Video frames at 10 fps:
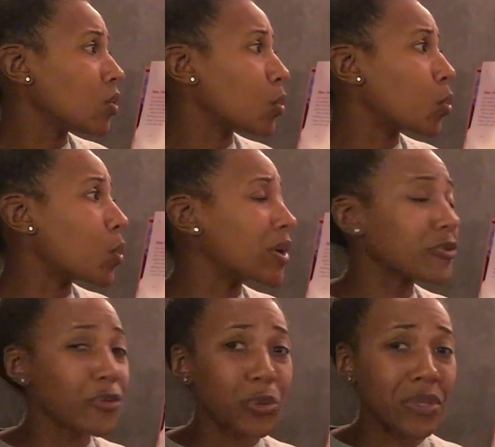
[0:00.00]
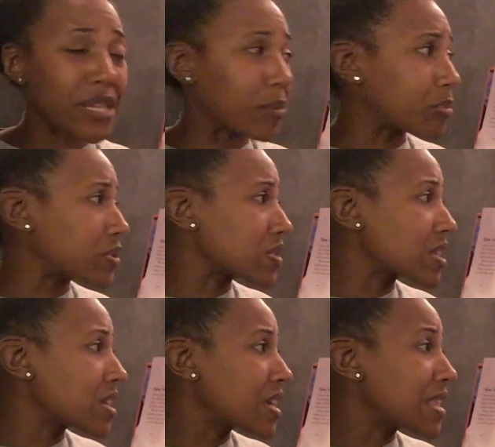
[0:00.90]
One fruit tumbles,
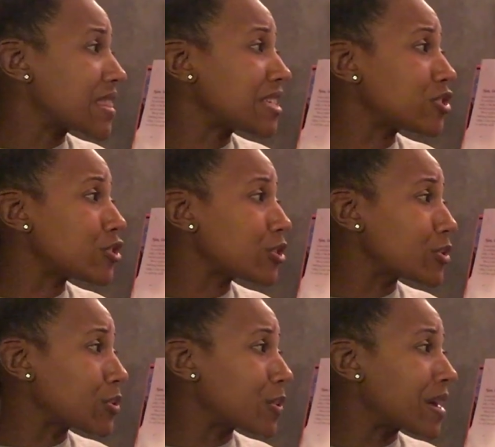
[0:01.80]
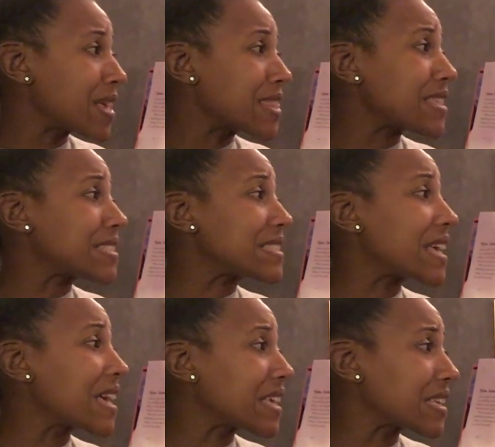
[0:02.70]
then two, then
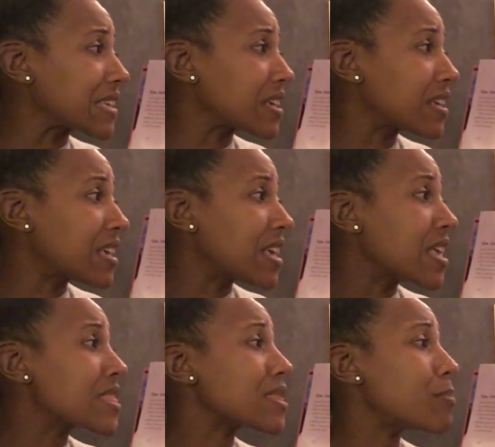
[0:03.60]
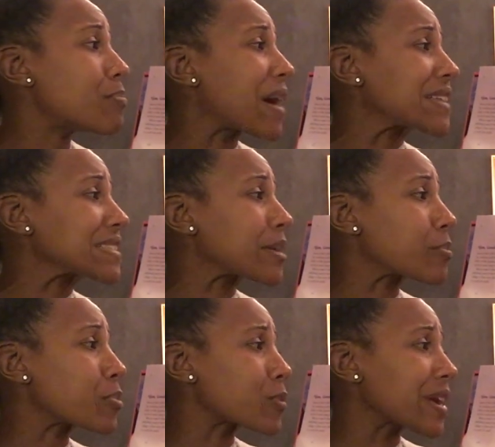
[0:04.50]
10. The basket
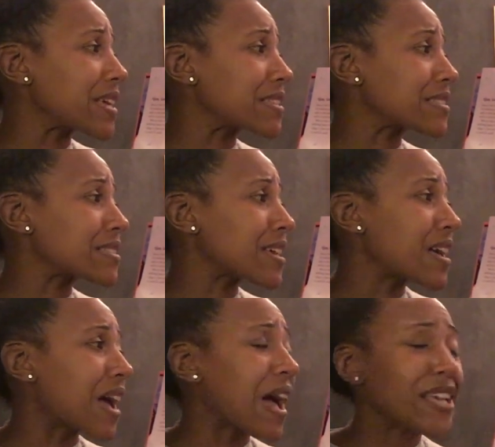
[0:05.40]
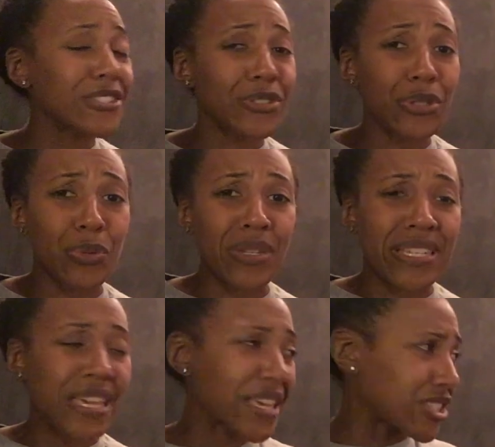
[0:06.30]
breaks. Isatou
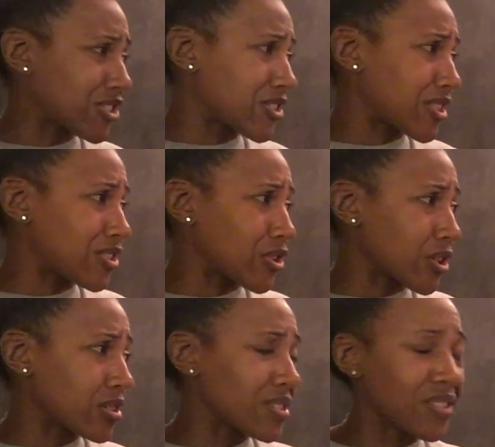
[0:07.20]
kicks the dirt.